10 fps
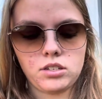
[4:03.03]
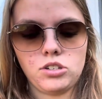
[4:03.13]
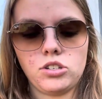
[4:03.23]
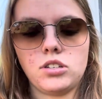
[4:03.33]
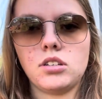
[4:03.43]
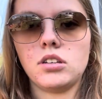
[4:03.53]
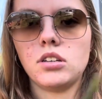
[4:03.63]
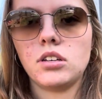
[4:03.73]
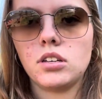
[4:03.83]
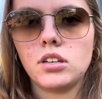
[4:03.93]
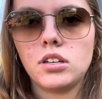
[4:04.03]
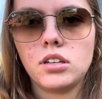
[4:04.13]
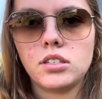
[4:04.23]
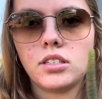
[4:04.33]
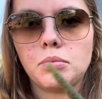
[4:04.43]
just
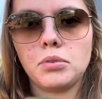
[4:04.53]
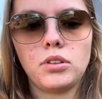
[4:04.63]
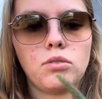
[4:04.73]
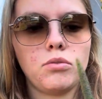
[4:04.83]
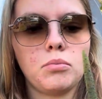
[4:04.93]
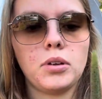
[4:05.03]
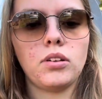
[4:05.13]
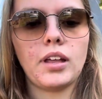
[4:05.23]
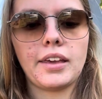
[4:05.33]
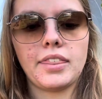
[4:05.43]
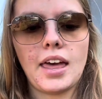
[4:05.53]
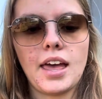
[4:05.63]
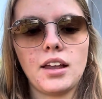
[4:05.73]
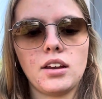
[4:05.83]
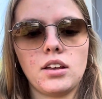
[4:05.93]
simply through the middle like
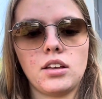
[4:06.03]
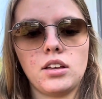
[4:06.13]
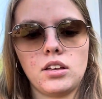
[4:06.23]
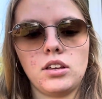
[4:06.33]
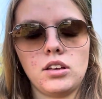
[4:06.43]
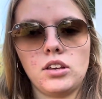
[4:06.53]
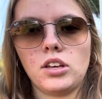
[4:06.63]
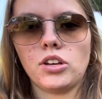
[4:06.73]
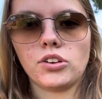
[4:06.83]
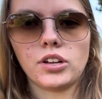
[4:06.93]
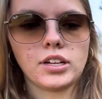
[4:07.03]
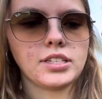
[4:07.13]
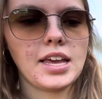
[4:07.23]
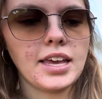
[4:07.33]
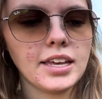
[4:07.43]
that, you're gonna
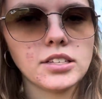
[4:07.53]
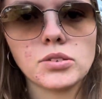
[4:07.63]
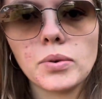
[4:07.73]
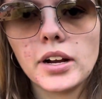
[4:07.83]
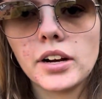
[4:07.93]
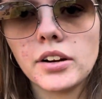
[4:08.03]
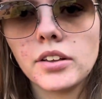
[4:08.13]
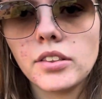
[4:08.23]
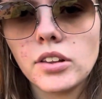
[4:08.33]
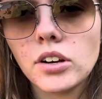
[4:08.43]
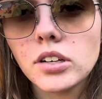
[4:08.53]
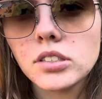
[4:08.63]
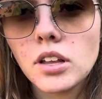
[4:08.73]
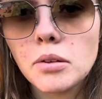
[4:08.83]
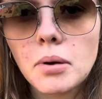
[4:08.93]
take it to where the hook is
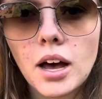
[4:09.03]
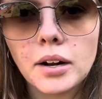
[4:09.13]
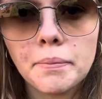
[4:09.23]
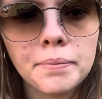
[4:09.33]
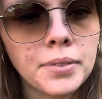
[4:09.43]
on the bottom,